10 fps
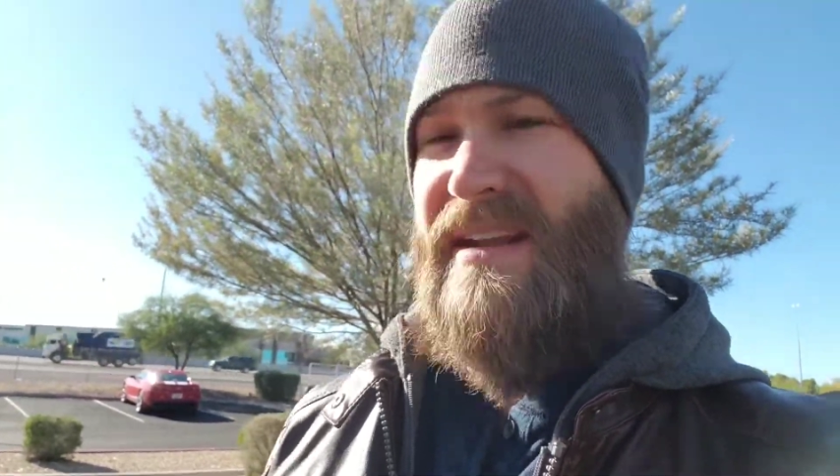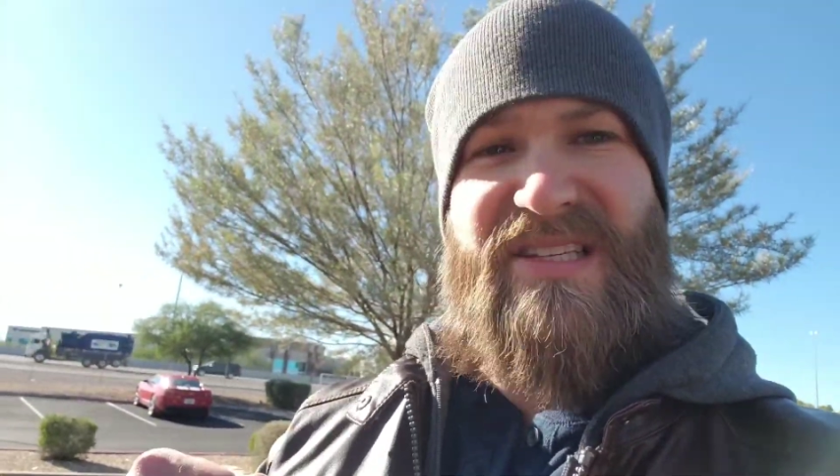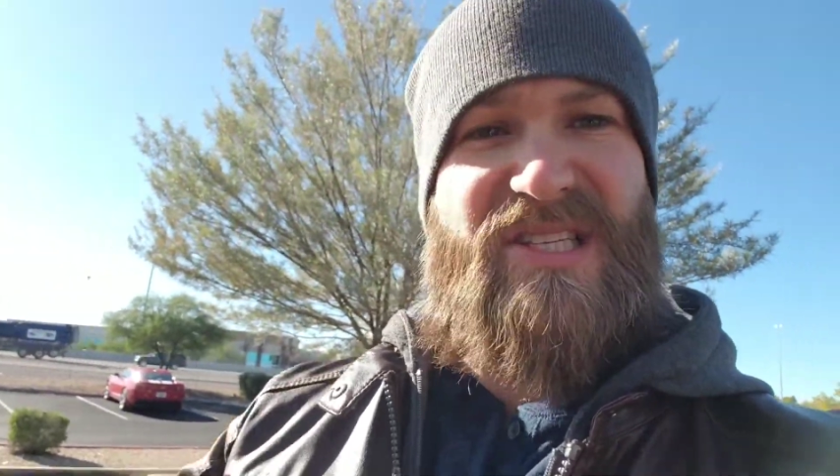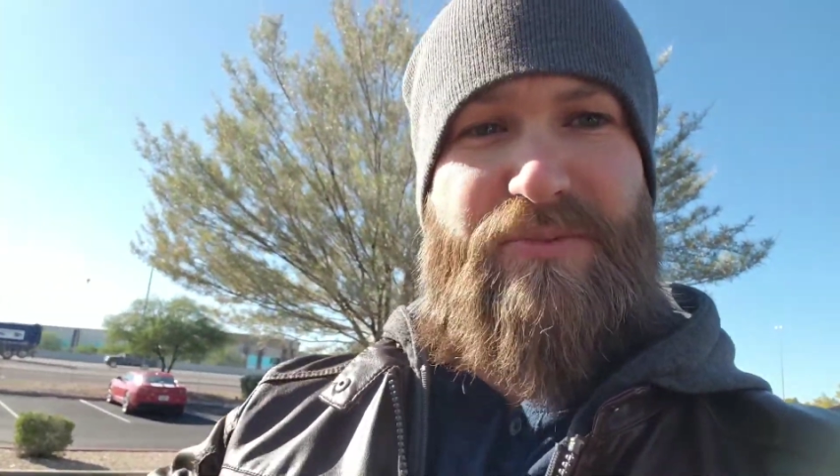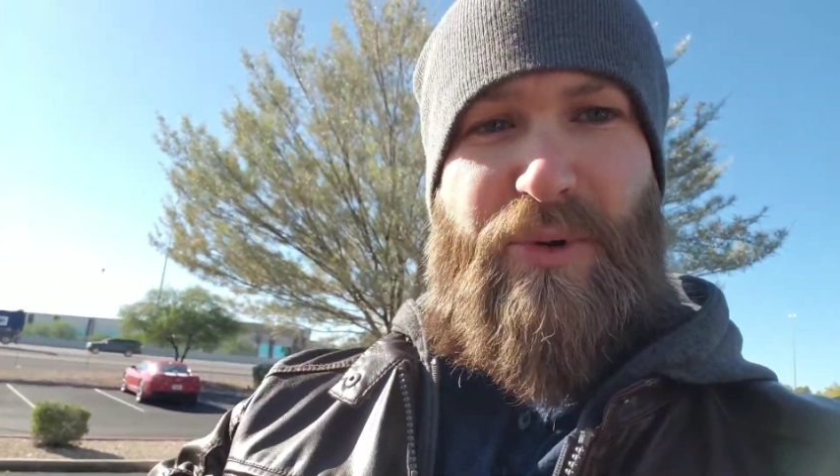It
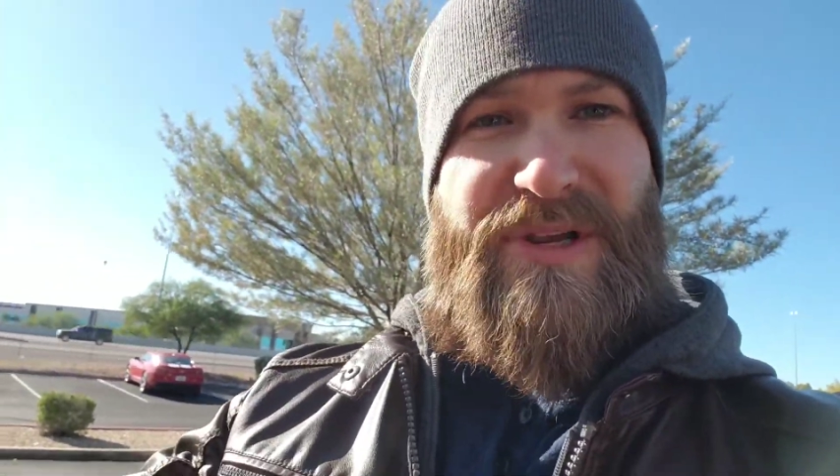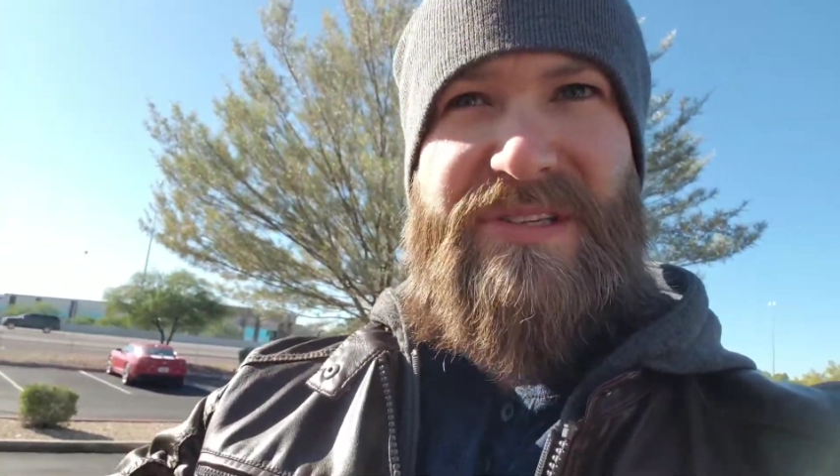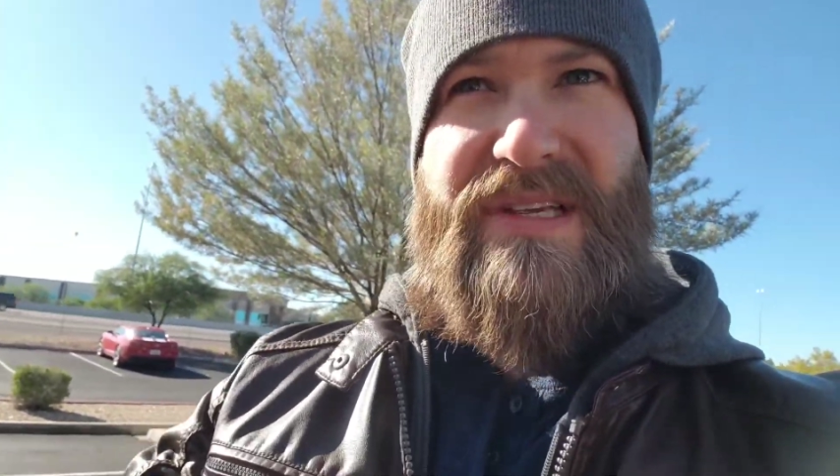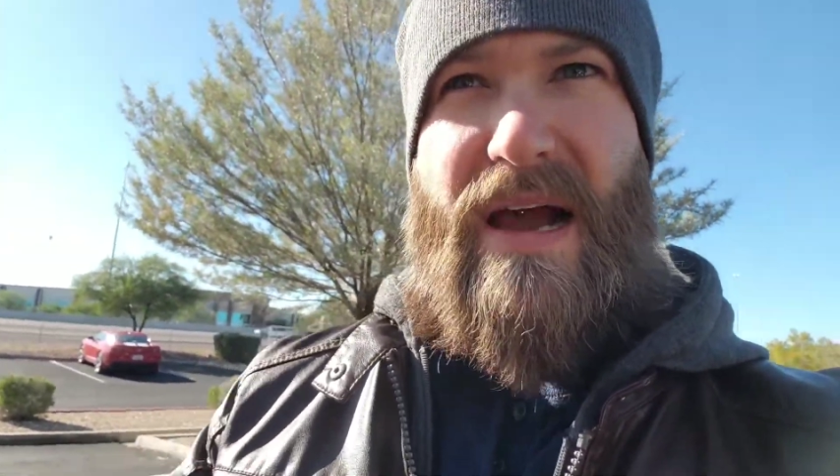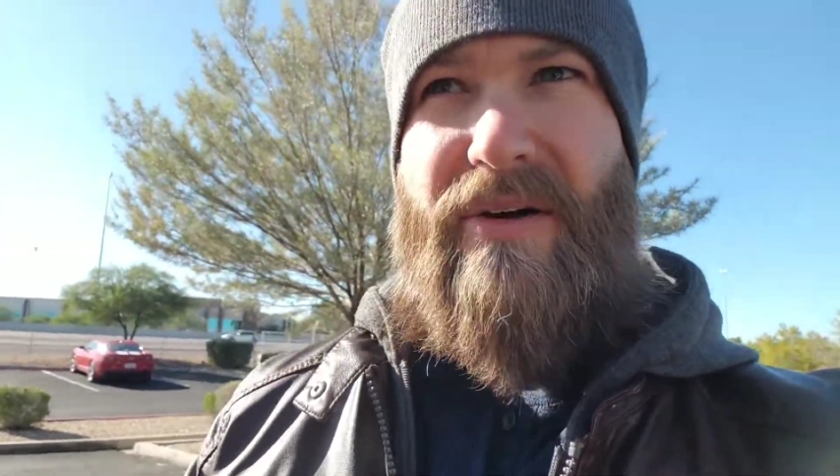
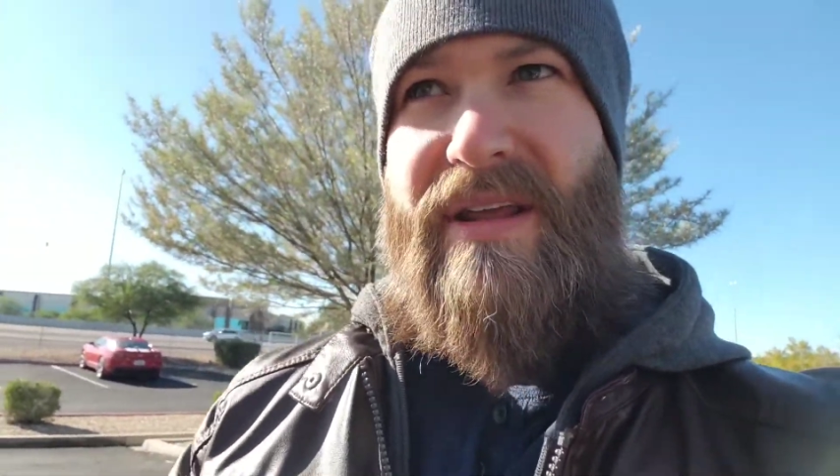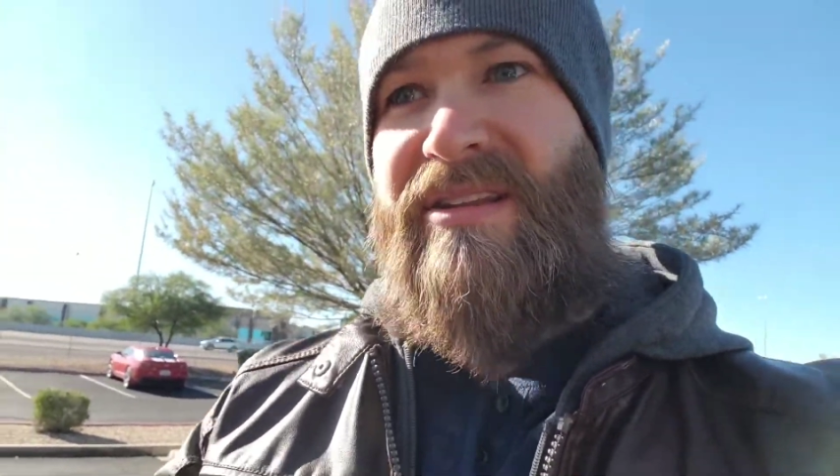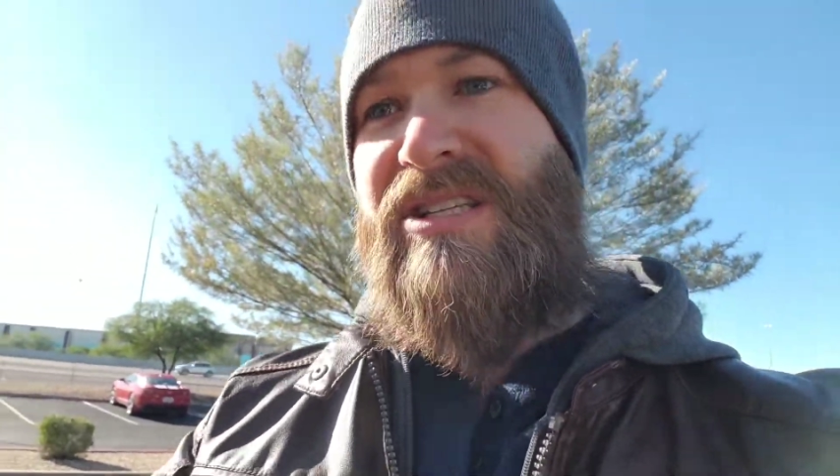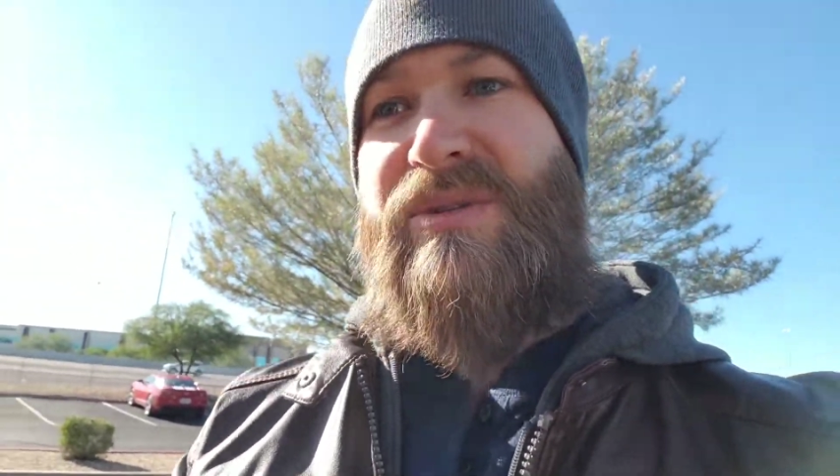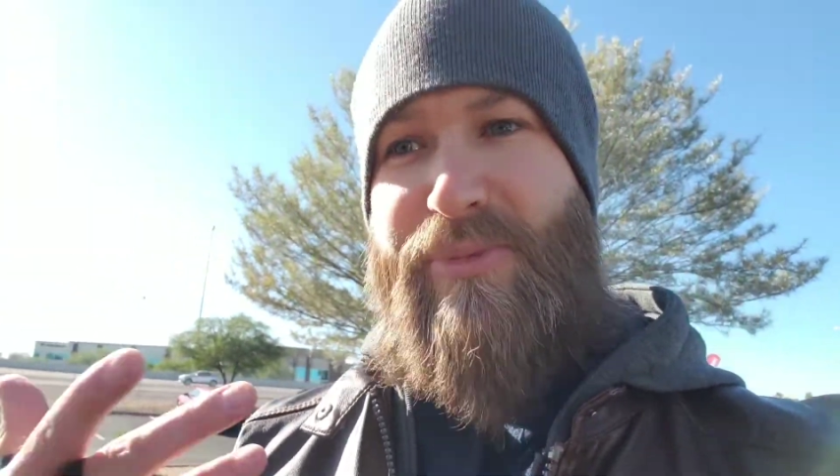springs out and
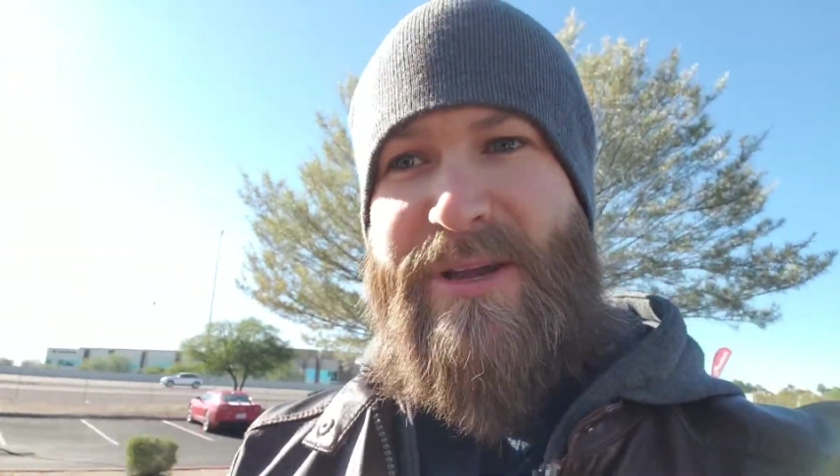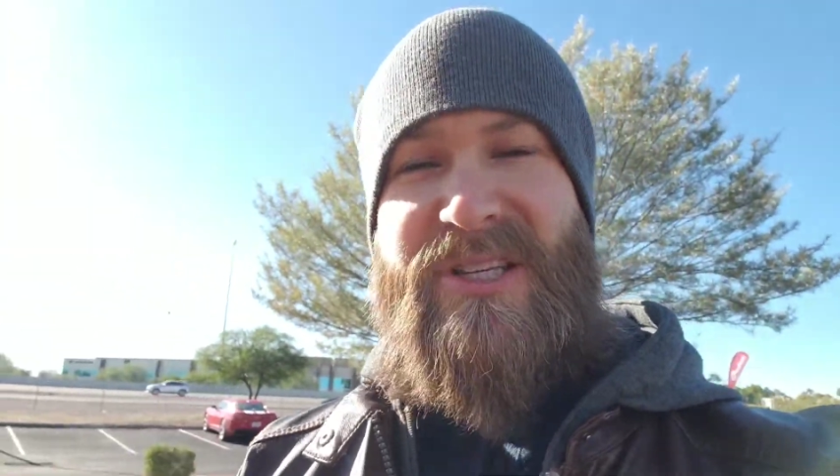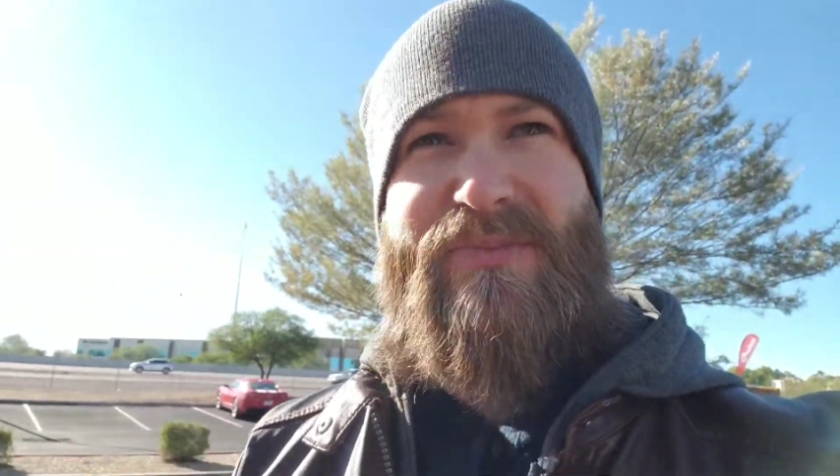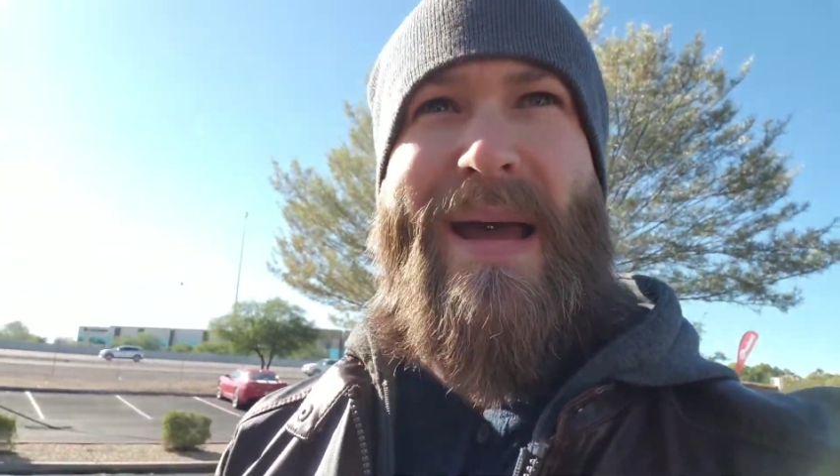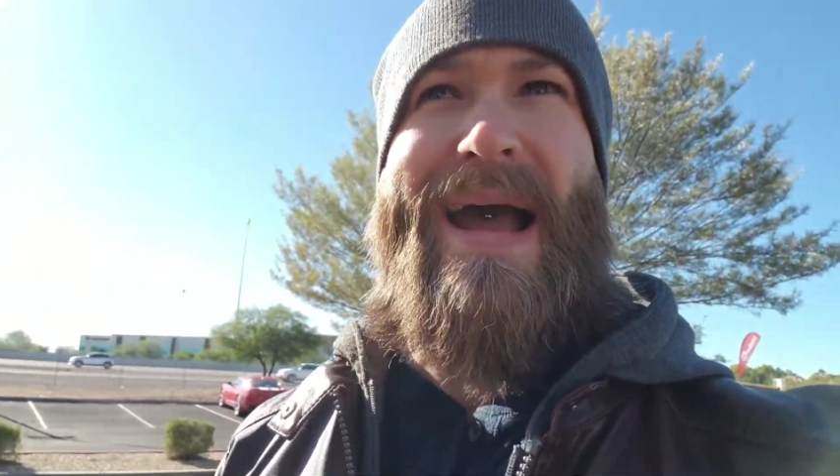it
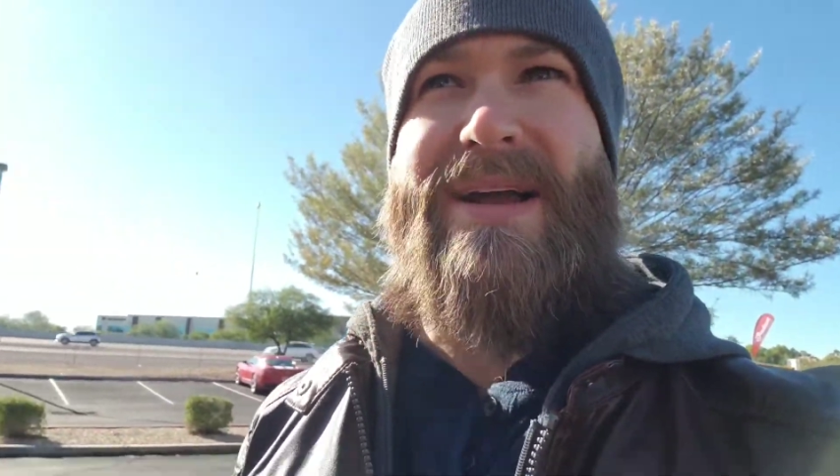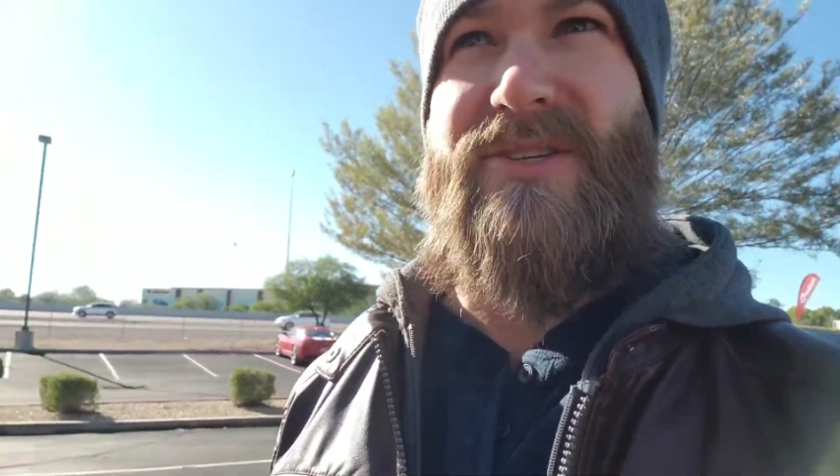springs back,